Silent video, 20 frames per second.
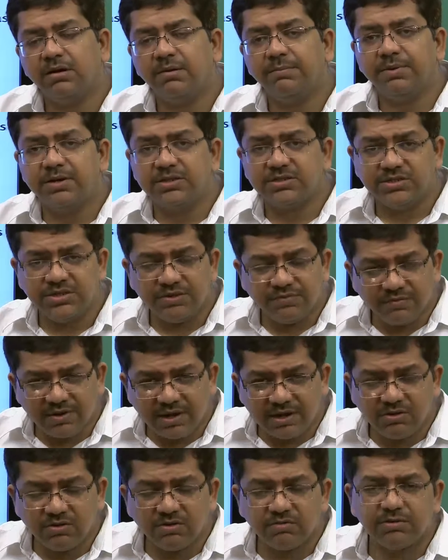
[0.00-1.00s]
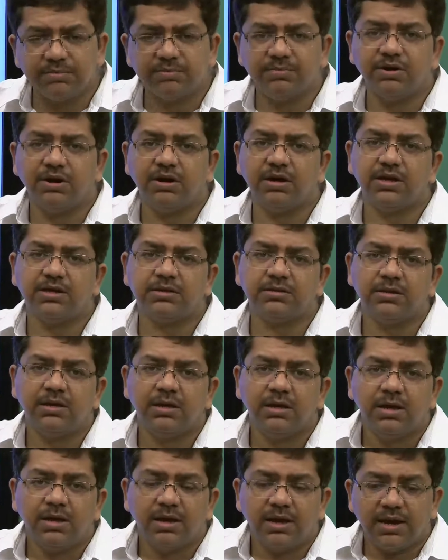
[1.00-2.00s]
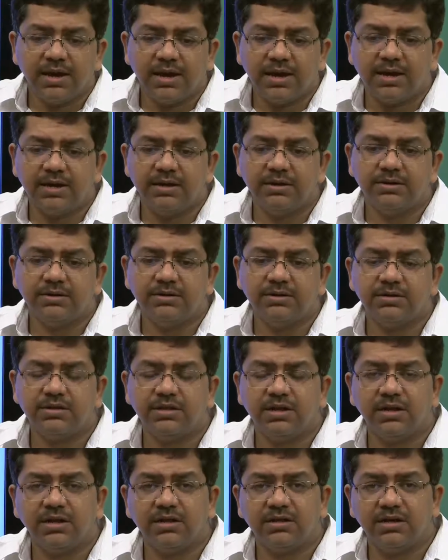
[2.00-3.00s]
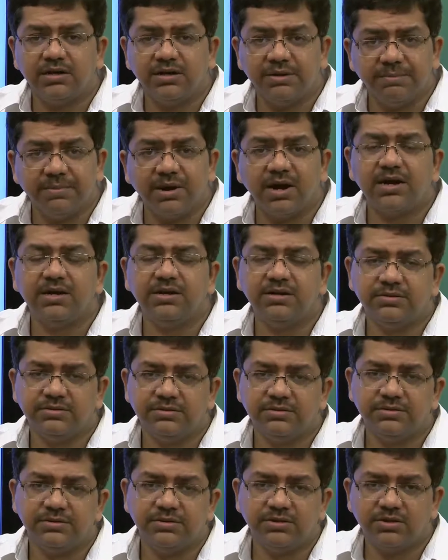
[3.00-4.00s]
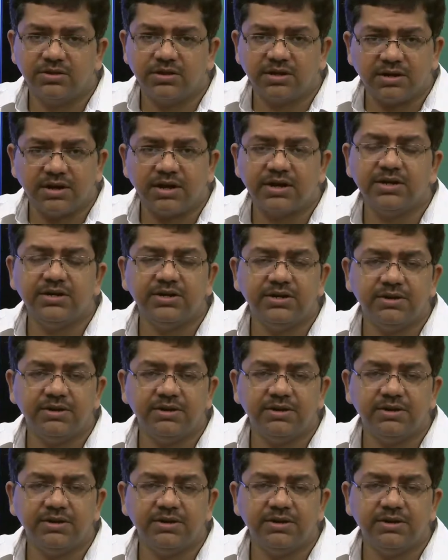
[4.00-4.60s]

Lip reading: perceived value of the product, and the demand, the current